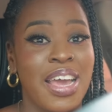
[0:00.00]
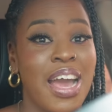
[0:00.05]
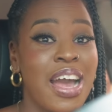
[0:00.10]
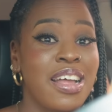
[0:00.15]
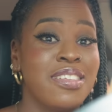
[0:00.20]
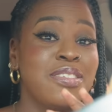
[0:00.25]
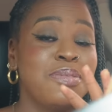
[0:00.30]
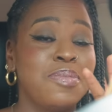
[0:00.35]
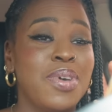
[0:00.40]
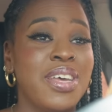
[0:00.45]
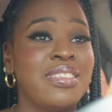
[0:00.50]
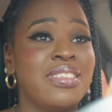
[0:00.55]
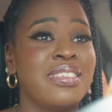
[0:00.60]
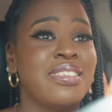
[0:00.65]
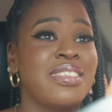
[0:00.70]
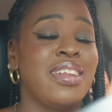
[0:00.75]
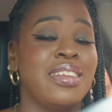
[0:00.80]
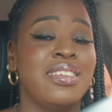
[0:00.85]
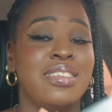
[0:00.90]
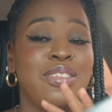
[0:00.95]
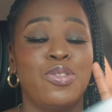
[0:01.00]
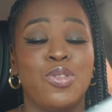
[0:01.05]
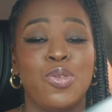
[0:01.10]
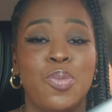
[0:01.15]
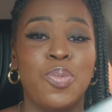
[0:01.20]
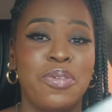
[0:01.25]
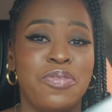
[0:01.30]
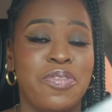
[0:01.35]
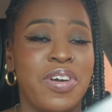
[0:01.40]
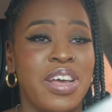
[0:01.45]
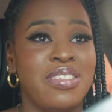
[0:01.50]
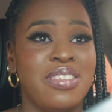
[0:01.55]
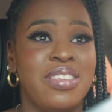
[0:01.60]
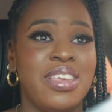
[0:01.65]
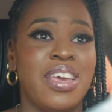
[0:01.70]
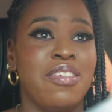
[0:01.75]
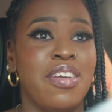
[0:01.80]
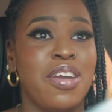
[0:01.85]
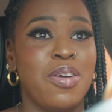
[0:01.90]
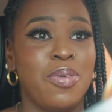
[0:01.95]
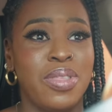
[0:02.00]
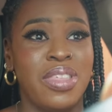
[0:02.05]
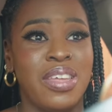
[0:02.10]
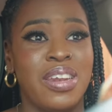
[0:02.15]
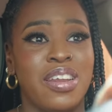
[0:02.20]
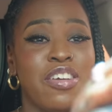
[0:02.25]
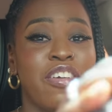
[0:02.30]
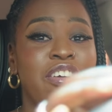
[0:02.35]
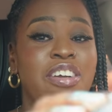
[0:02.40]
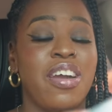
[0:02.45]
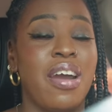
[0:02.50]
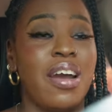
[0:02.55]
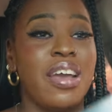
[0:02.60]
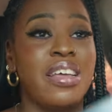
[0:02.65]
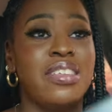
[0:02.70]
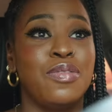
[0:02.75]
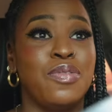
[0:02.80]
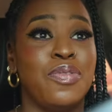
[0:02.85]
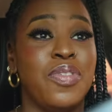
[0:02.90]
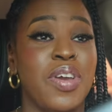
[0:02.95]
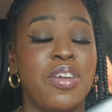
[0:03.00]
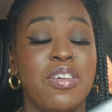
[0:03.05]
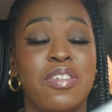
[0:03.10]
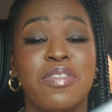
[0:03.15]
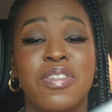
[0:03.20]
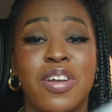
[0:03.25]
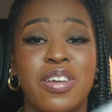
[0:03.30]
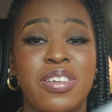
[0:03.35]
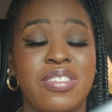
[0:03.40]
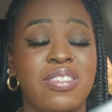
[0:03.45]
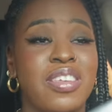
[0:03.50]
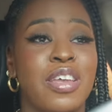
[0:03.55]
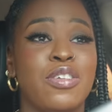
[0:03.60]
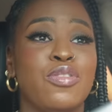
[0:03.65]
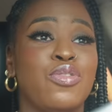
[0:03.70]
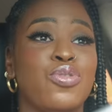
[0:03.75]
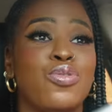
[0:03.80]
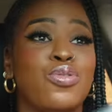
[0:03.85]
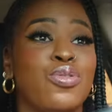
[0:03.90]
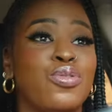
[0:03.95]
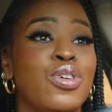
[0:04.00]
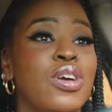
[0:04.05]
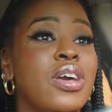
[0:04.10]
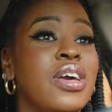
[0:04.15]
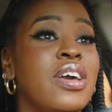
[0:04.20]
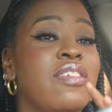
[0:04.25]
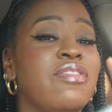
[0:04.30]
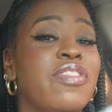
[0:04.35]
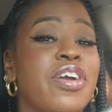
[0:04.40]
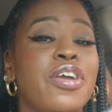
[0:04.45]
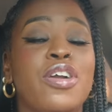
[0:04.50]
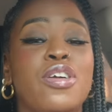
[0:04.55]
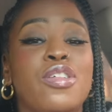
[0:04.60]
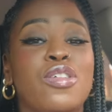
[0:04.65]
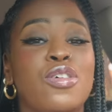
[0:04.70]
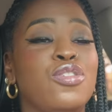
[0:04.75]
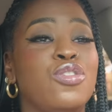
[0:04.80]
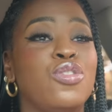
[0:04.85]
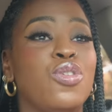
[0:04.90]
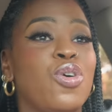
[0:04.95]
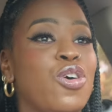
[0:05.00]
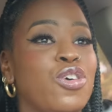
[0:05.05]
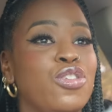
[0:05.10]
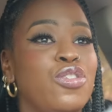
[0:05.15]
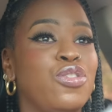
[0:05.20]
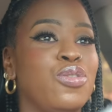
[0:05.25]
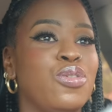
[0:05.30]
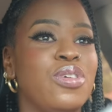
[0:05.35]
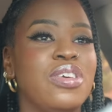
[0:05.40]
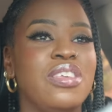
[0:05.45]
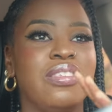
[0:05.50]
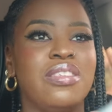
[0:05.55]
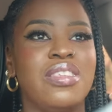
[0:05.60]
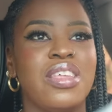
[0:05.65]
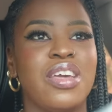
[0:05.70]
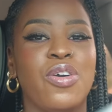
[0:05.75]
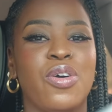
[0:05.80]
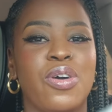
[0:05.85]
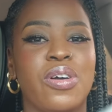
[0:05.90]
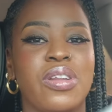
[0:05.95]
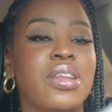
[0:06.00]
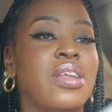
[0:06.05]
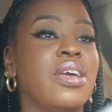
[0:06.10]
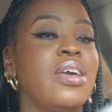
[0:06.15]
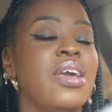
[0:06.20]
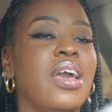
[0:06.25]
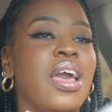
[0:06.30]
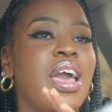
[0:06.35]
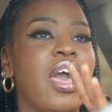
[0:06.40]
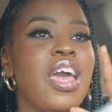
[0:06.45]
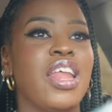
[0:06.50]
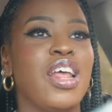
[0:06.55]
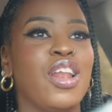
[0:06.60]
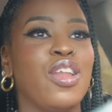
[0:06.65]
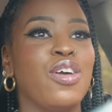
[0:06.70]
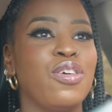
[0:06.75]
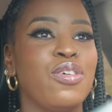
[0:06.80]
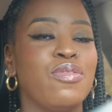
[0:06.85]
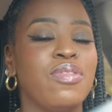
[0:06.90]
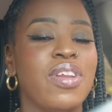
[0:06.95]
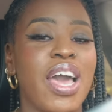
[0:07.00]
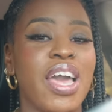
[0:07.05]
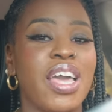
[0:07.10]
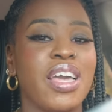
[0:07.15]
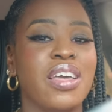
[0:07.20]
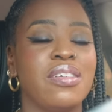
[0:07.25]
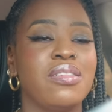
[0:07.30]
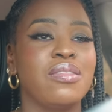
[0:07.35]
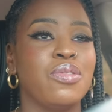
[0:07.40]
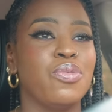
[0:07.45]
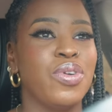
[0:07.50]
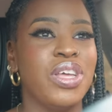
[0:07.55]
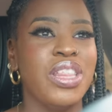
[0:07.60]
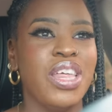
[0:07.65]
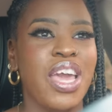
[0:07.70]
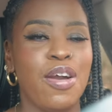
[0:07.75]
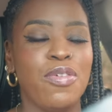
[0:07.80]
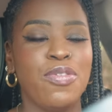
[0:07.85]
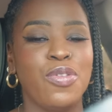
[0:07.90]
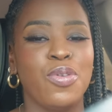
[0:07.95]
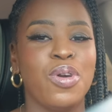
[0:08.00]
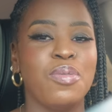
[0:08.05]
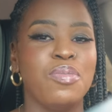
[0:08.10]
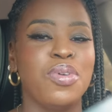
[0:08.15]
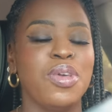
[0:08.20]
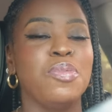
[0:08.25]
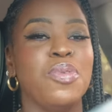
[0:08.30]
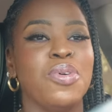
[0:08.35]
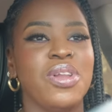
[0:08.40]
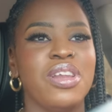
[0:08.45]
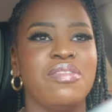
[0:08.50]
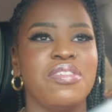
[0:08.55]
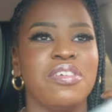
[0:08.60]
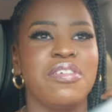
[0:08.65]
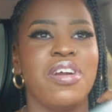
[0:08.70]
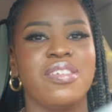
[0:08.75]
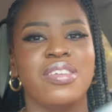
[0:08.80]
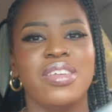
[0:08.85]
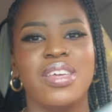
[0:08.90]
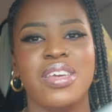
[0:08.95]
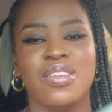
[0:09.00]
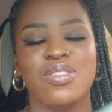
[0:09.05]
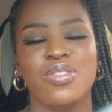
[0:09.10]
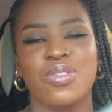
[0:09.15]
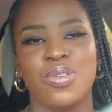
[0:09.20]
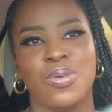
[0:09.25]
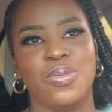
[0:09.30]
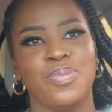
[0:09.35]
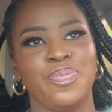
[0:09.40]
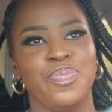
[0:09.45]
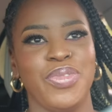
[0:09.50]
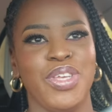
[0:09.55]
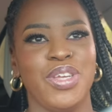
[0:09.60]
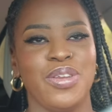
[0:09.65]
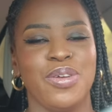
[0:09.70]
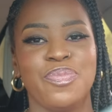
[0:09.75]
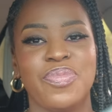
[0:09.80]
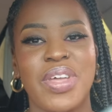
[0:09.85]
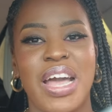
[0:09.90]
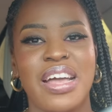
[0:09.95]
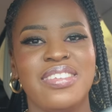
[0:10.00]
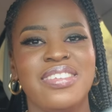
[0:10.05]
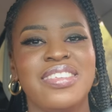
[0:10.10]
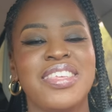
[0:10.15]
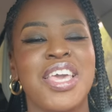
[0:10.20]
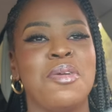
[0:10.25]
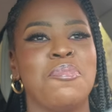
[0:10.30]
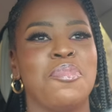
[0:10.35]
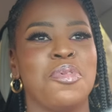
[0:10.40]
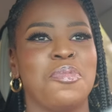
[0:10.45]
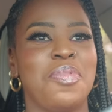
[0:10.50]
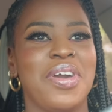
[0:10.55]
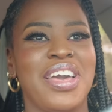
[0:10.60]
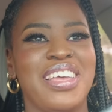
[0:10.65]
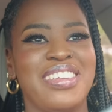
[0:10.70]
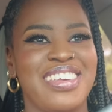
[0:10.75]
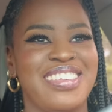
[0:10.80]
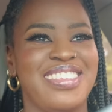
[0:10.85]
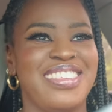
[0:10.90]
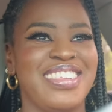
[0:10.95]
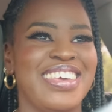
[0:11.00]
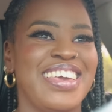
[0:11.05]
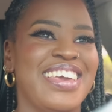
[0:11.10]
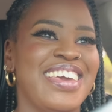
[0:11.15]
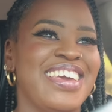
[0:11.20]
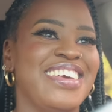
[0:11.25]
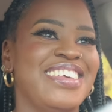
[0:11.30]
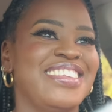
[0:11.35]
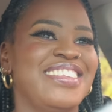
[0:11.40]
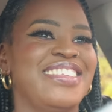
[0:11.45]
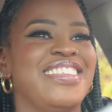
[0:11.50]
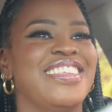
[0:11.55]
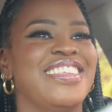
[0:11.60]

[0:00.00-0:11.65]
Cantoments is like this super fancy area within Accra. It's very, very central, very close to us, to East Legon, and a lot of like really affluent people live around here. So, I just came prepared just in case.